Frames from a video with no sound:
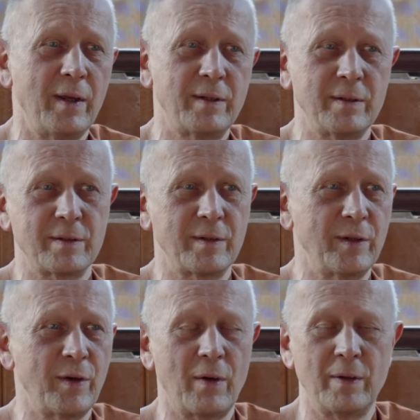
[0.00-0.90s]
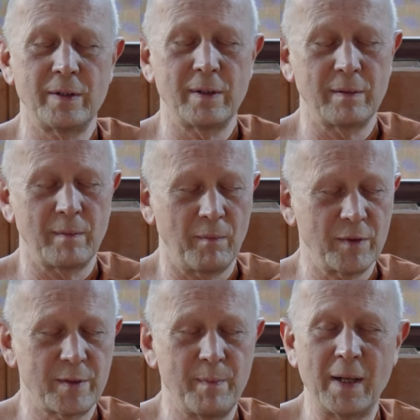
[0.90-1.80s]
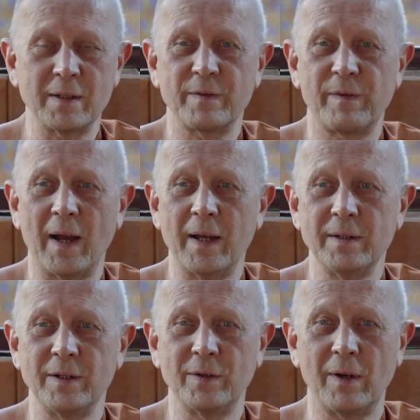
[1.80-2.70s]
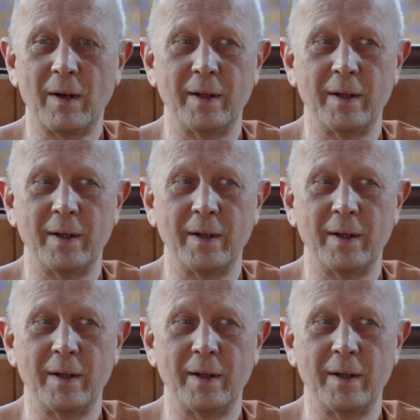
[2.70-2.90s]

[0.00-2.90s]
it is you know, it, it smells fine, you know,